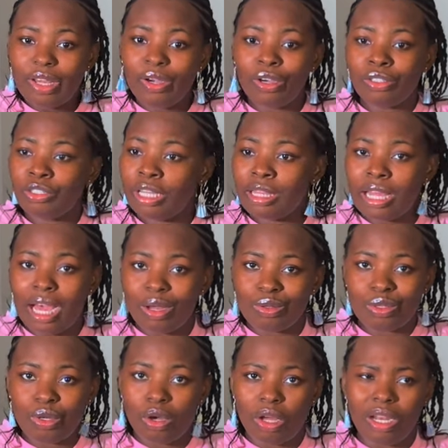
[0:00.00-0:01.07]

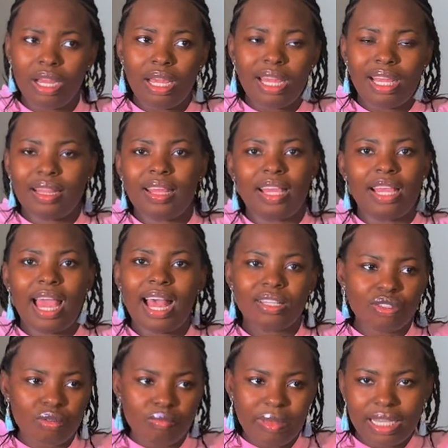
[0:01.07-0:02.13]
100,000. It
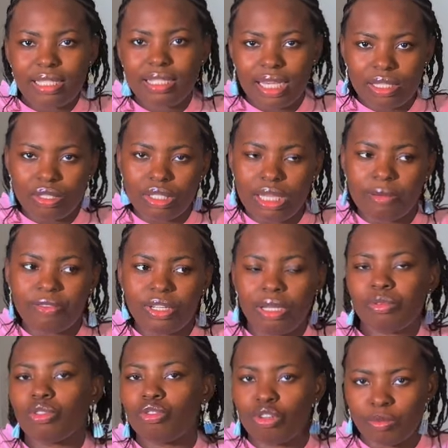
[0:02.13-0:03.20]
has to make sense to them for
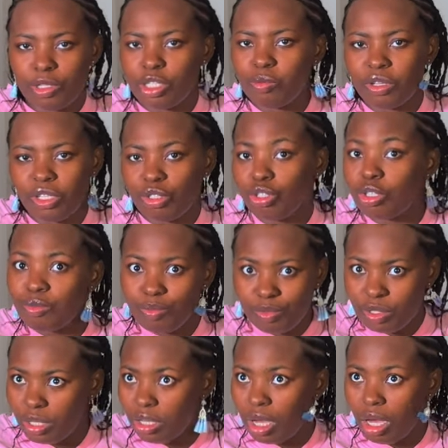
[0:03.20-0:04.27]
them to drop this money
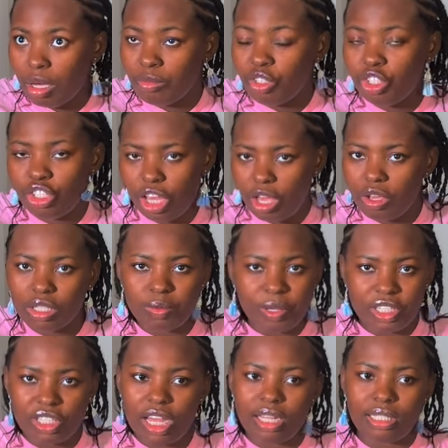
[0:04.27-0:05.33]
to share your
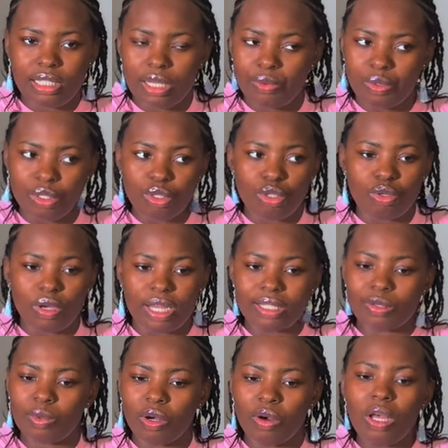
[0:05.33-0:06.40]
special day with you
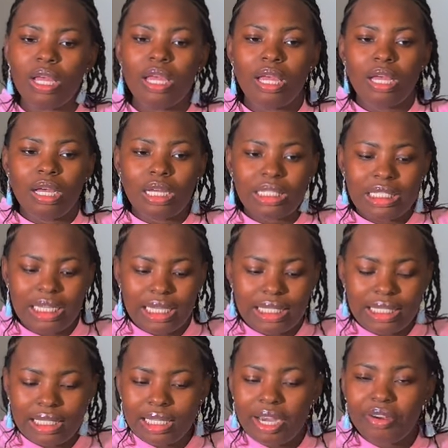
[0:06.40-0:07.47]
as well. The
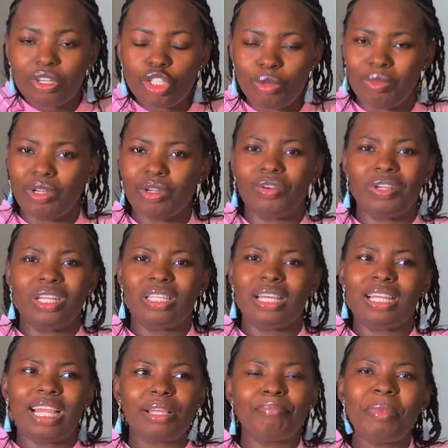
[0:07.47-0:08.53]
itinerary should be
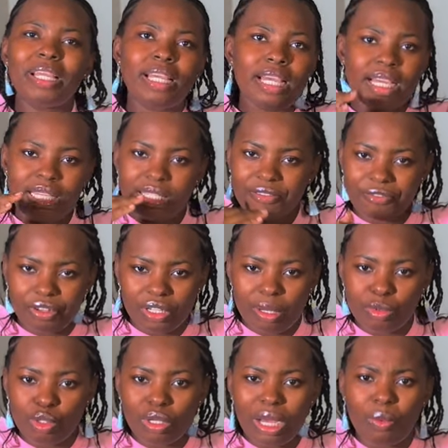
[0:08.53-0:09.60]
created, like make it easy for
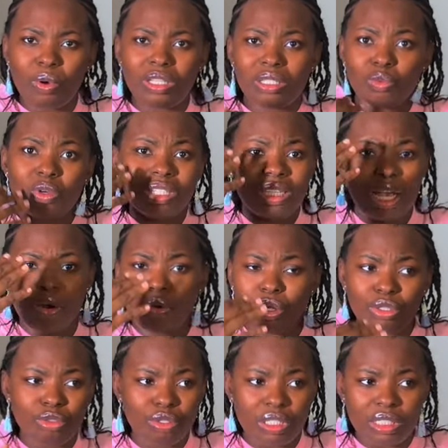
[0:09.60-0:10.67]
them so that when they are
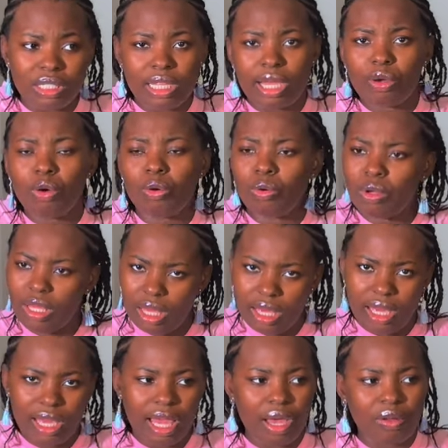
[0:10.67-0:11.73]
going through it, it's like, oh,
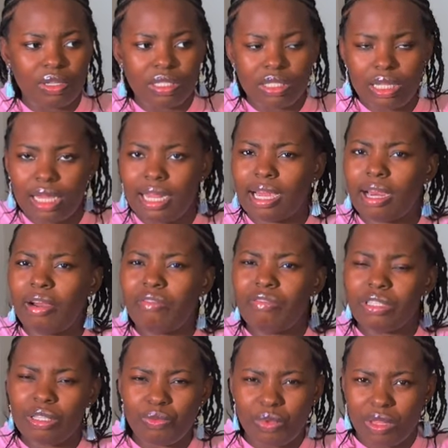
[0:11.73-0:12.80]
okay, I understand. I can
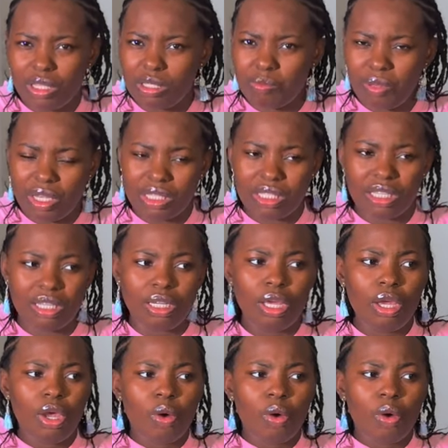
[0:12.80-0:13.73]
reason with this person.